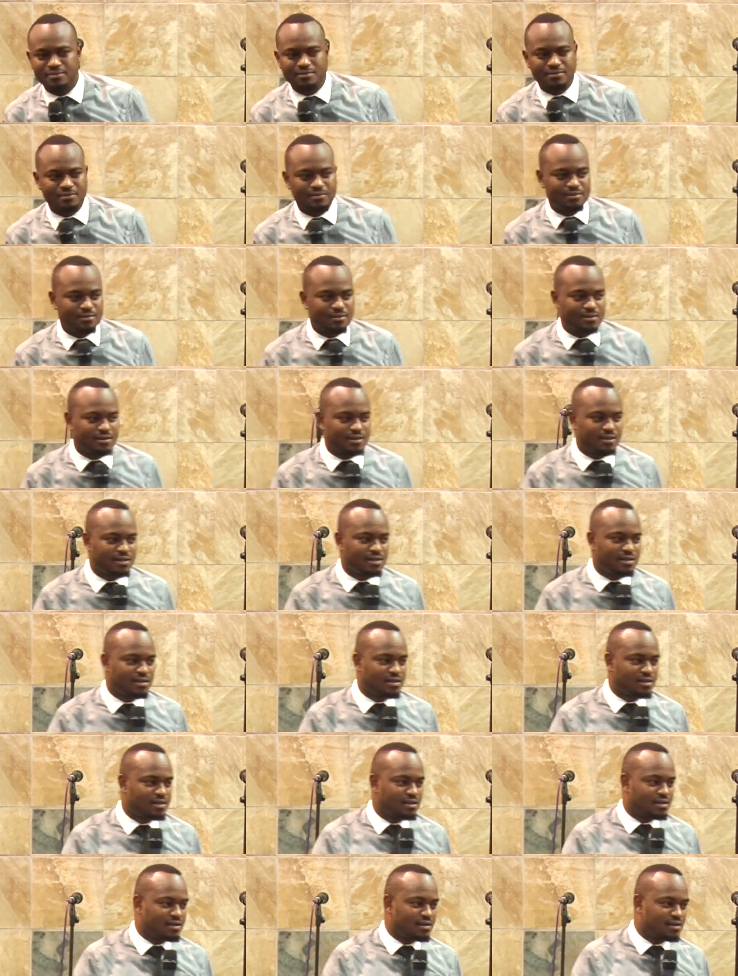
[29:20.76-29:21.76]

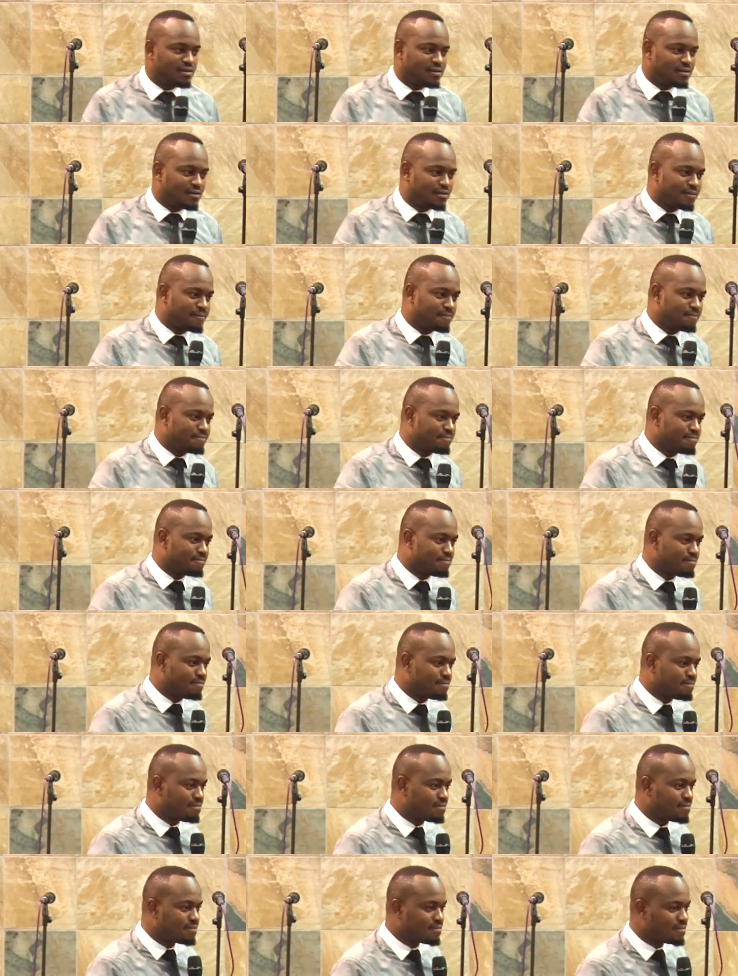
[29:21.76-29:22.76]

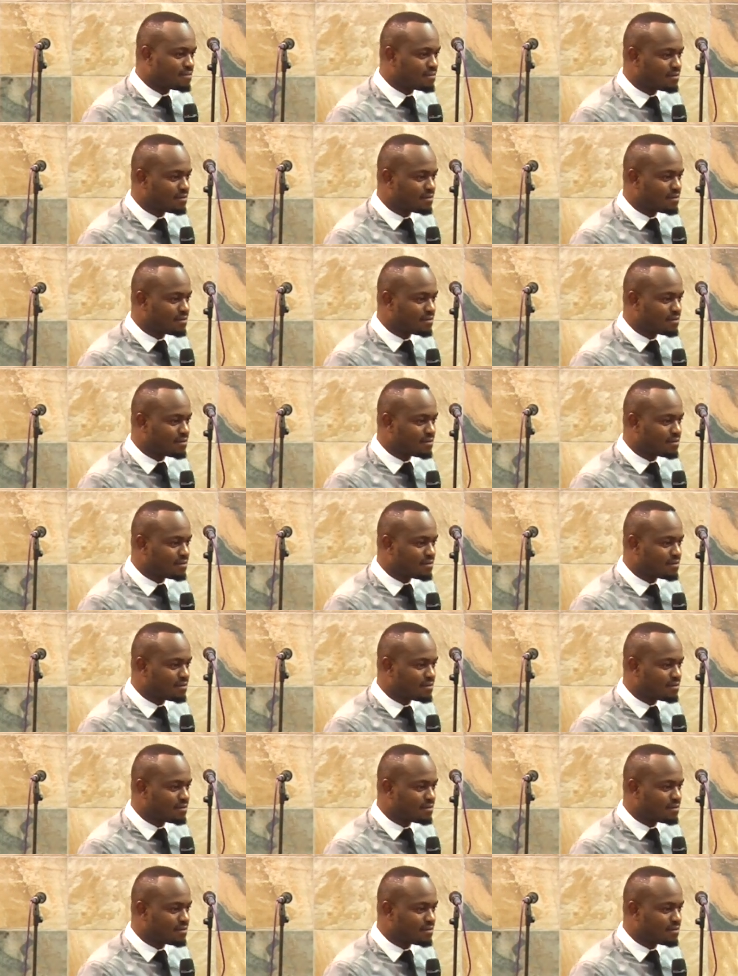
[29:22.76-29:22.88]
(no one is talking)